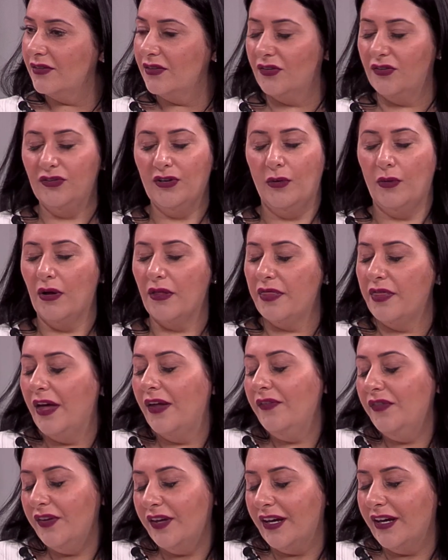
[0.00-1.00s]
So
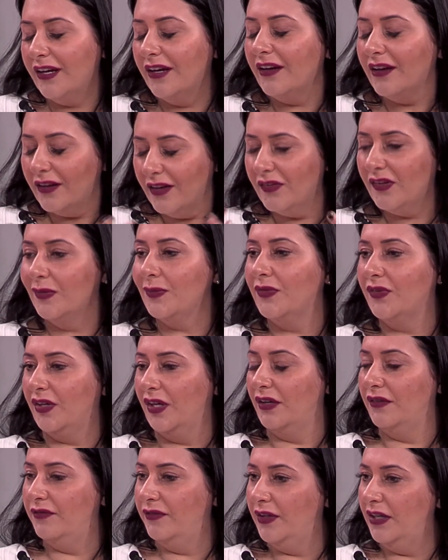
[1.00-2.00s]
authentic, someone's going
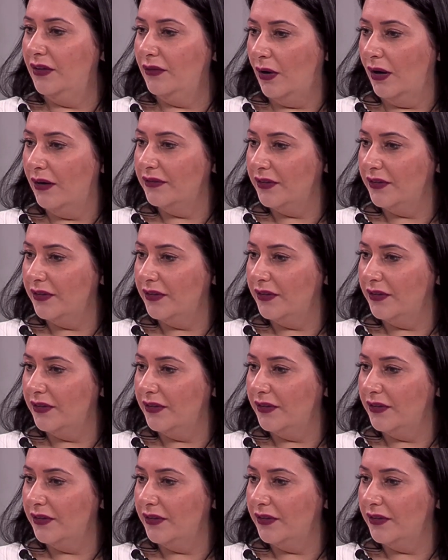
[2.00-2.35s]
to feed off.